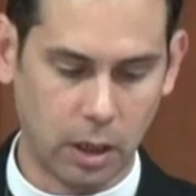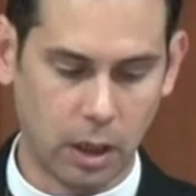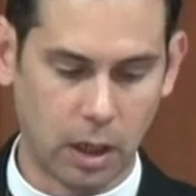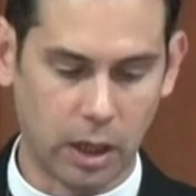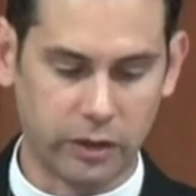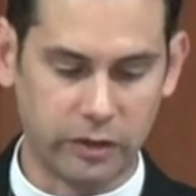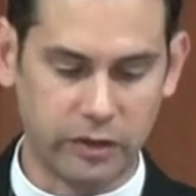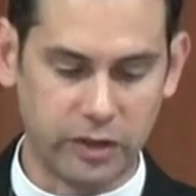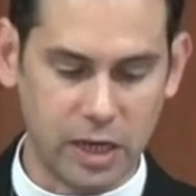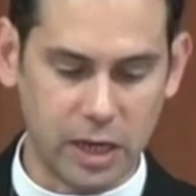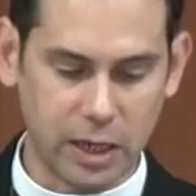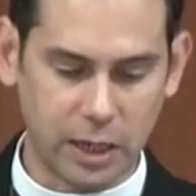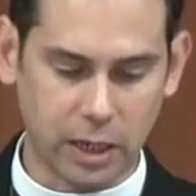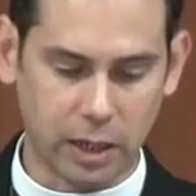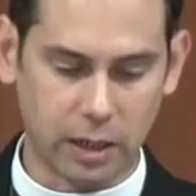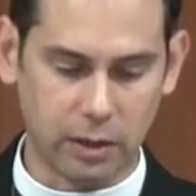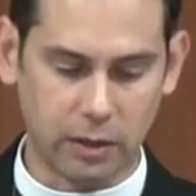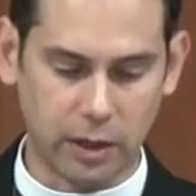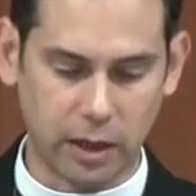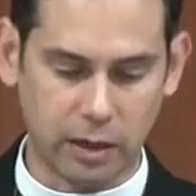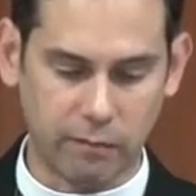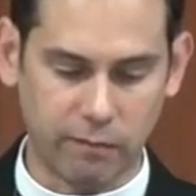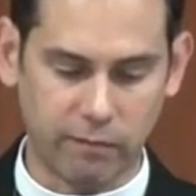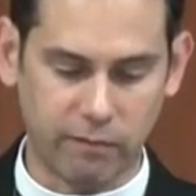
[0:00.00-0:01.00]
A deacon
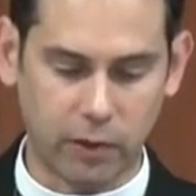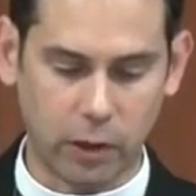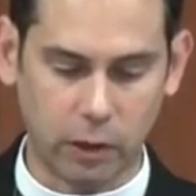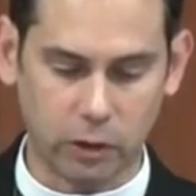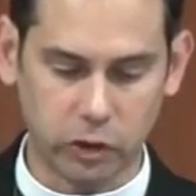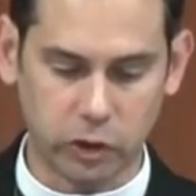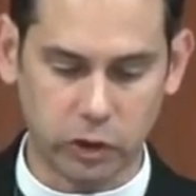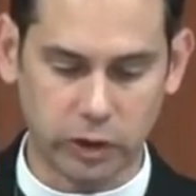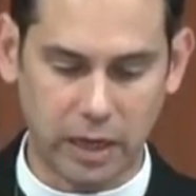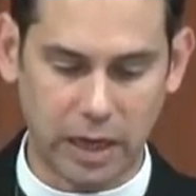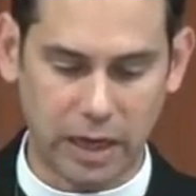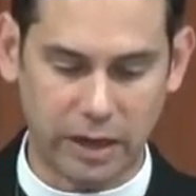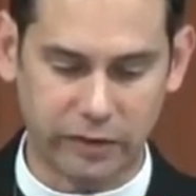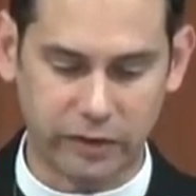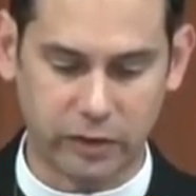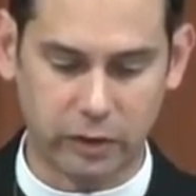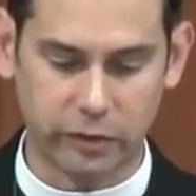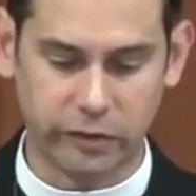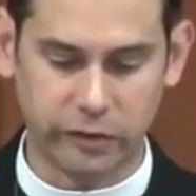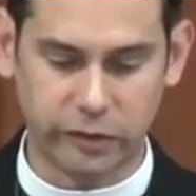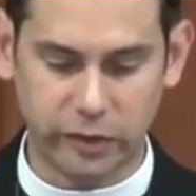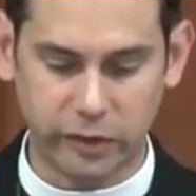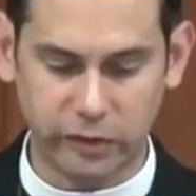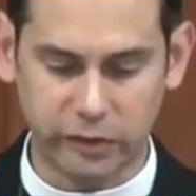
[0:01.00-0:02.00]
then functioned as an
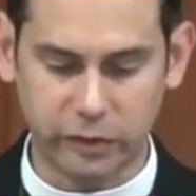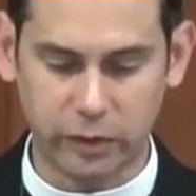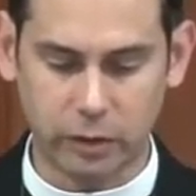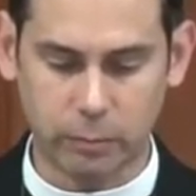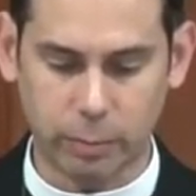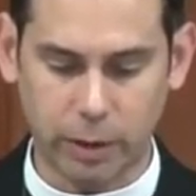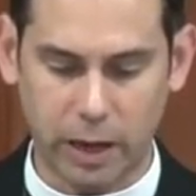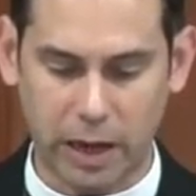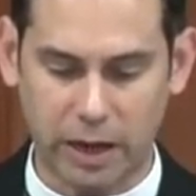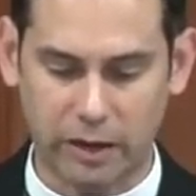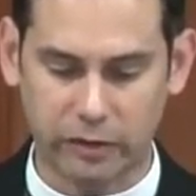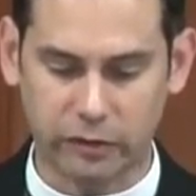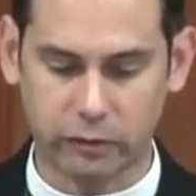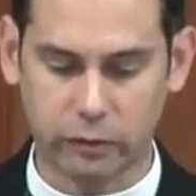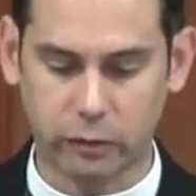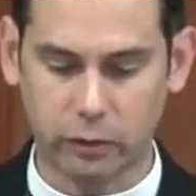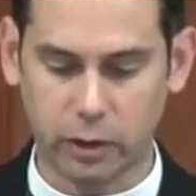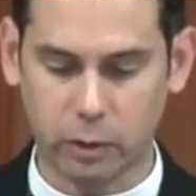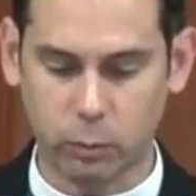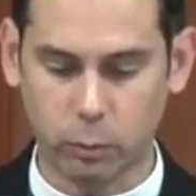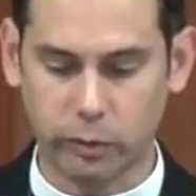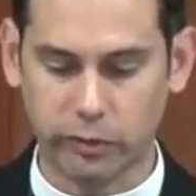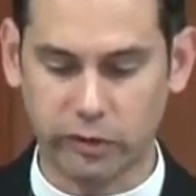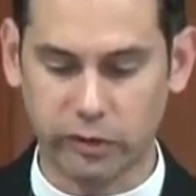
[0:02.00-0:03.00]
assistant pastor
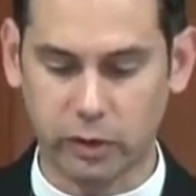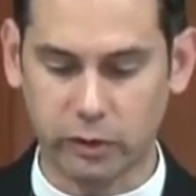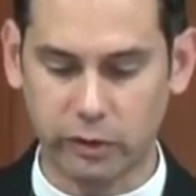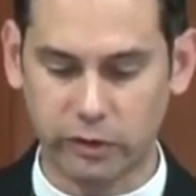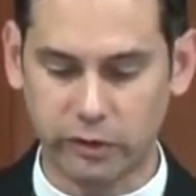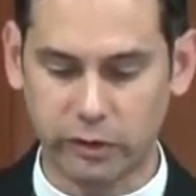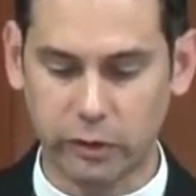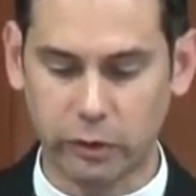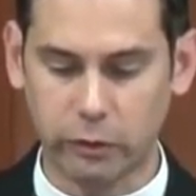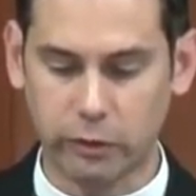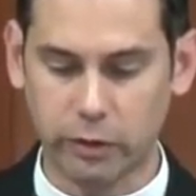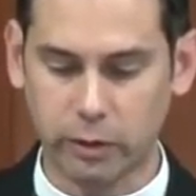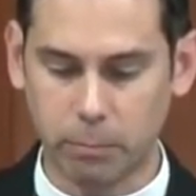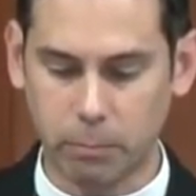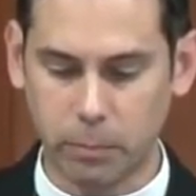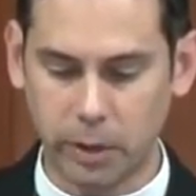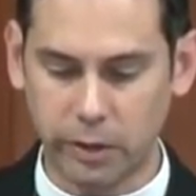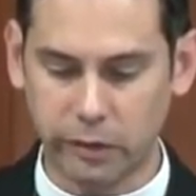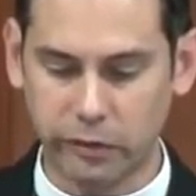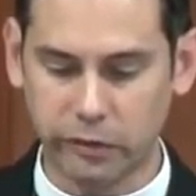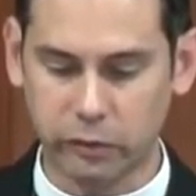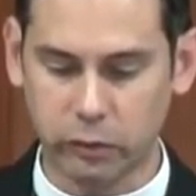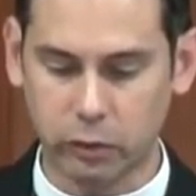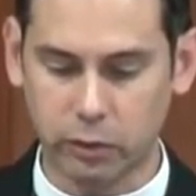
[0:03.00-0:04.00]
and was considered a
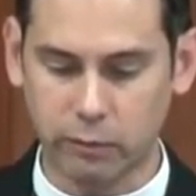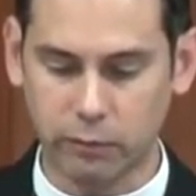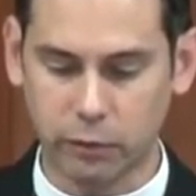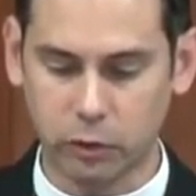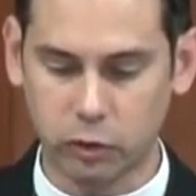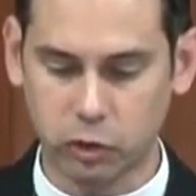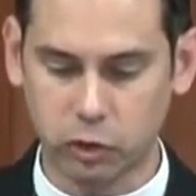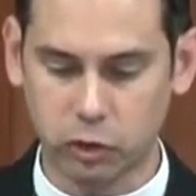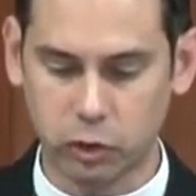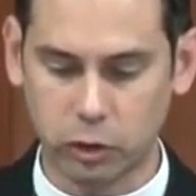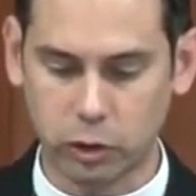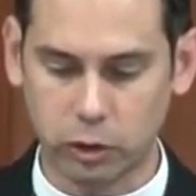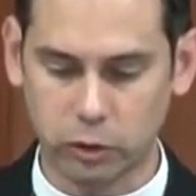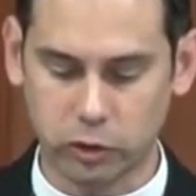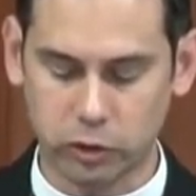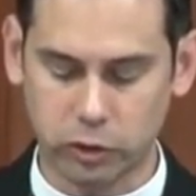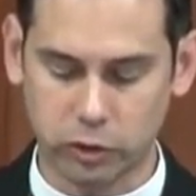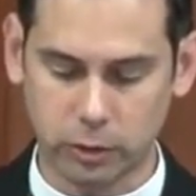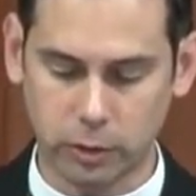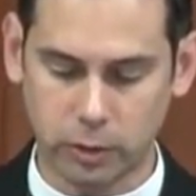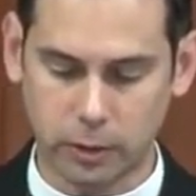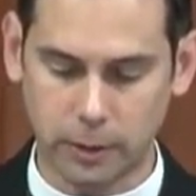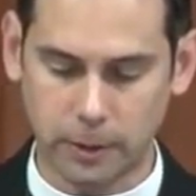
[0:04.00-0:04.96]
minister of the church.